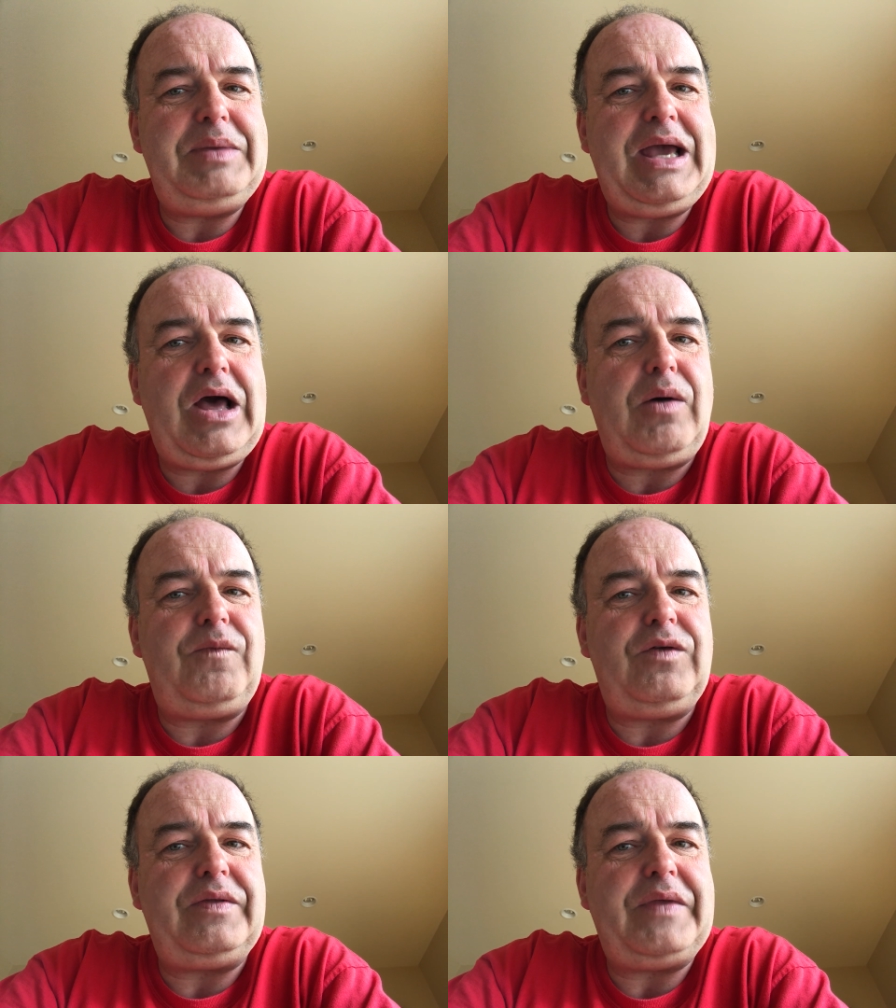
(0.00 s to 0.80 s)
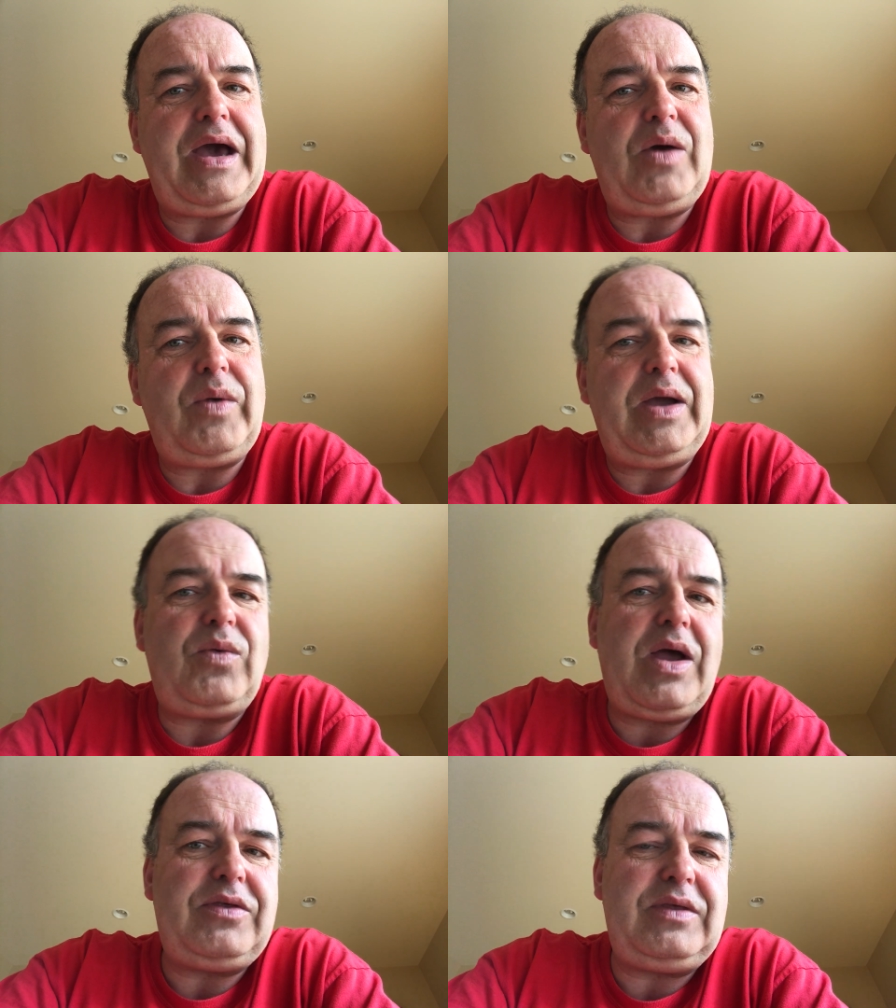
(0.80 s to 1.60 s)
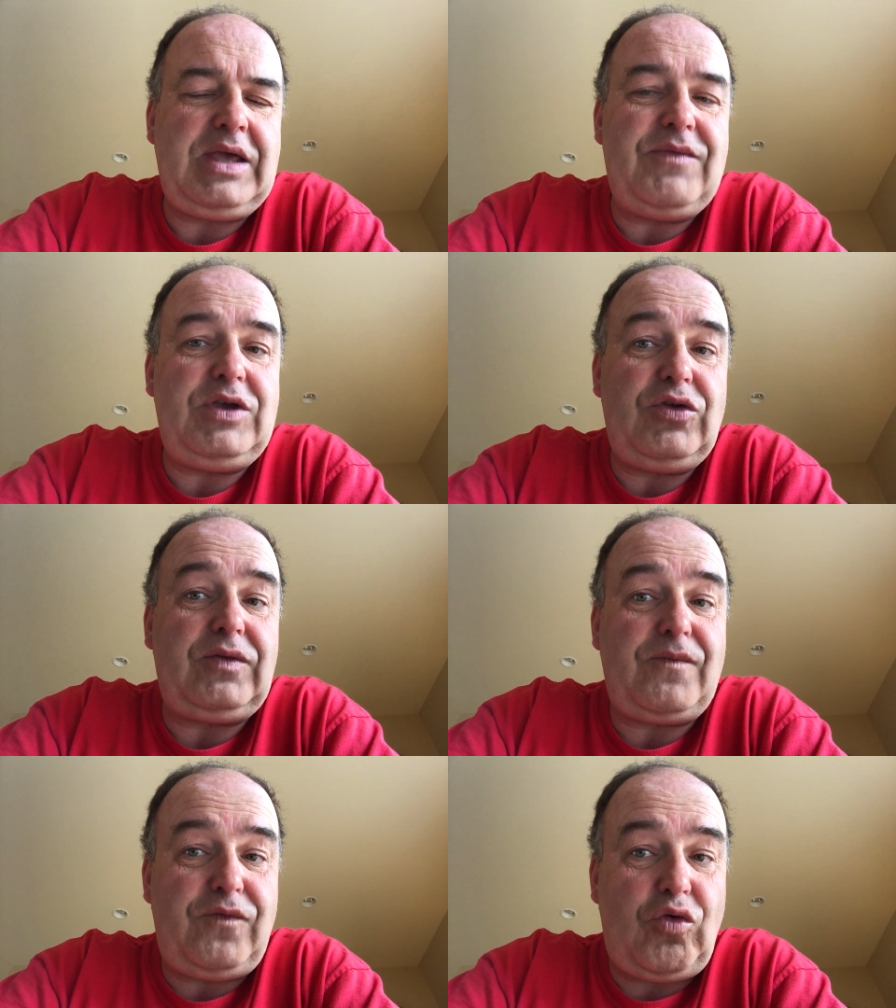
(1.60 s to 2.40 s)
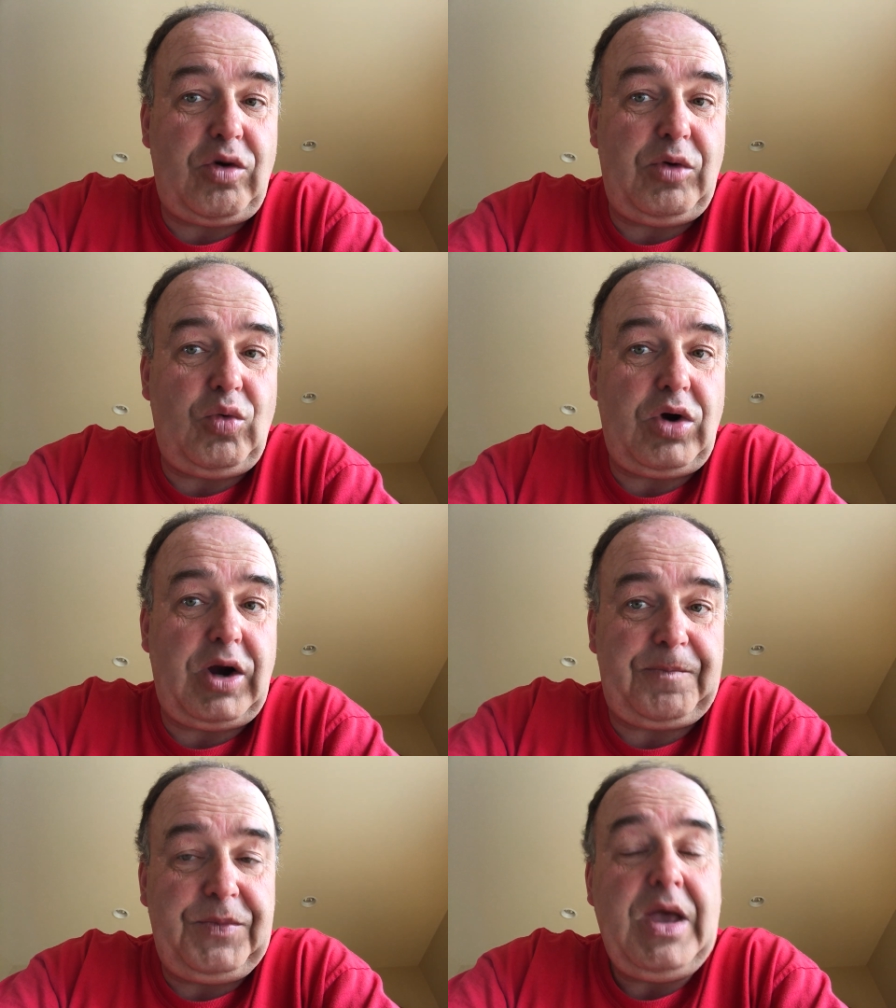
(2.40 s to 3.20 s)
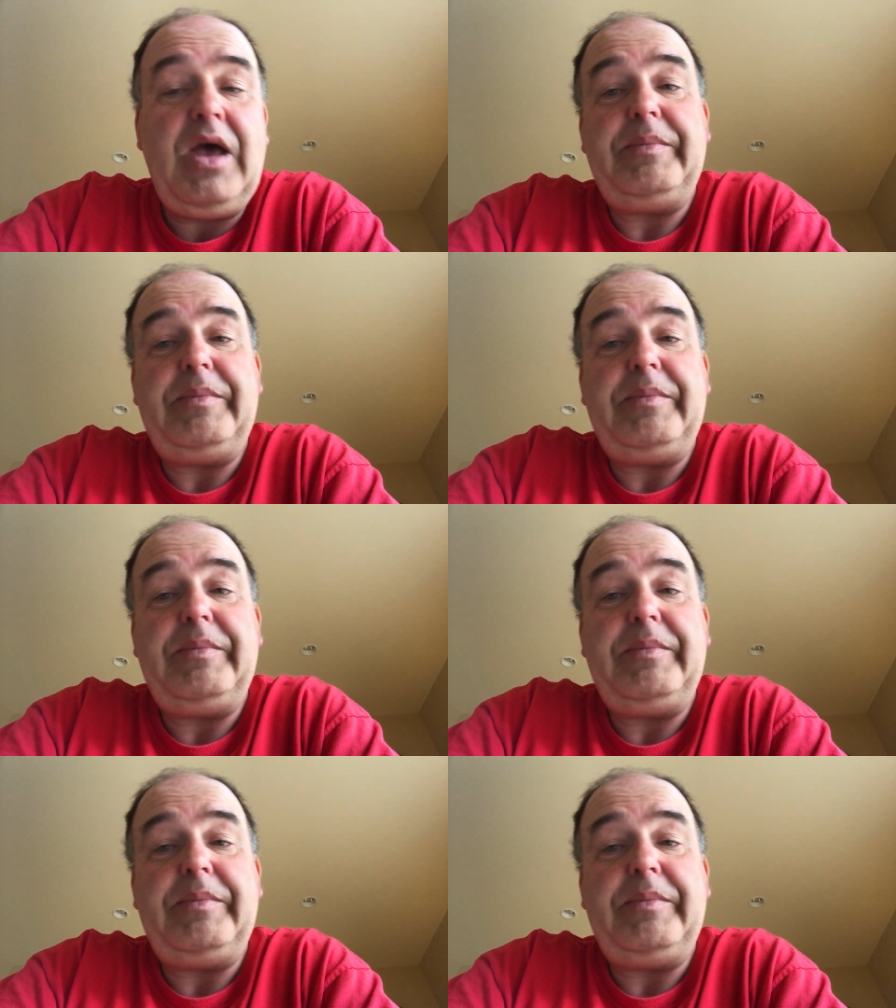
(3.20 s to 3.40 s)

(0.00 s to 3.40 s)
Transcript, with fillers: be helpful in that way rather than giving you some formal work.